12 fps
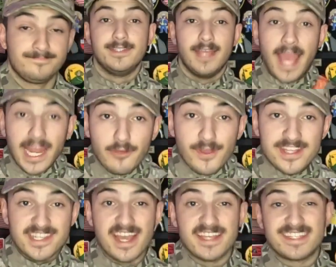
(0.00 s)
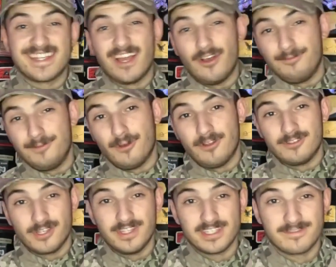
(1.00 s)
Anyways, guys, I hope you all
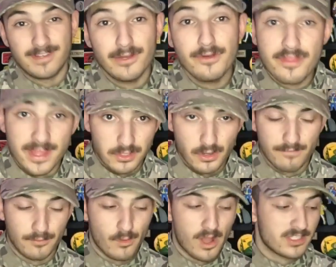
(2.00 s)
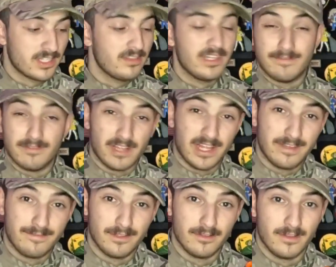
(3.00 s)
enjoyed this video. Thank you all for watching. Leave a like
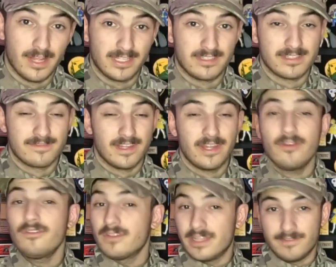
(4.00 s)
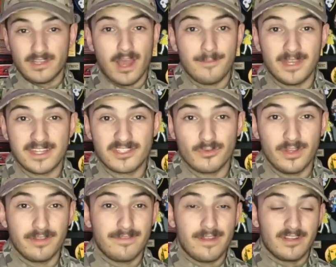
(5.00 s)
if you liked this video. Leave a comment as to what
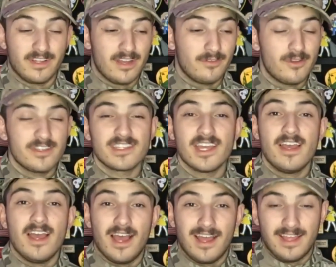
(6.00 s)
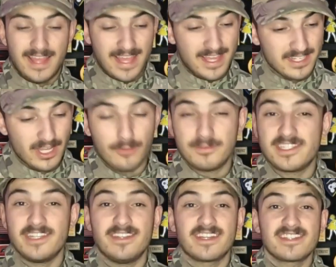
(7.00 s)
your favorite gun was. And I hope to see
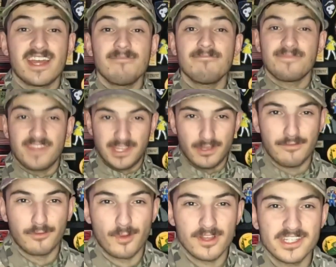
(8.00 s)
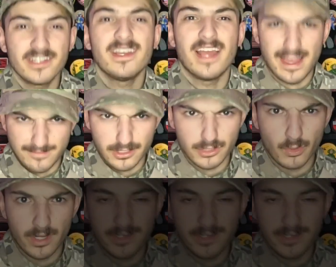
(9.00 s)
you next time. Thank you all for watching. Have a good one.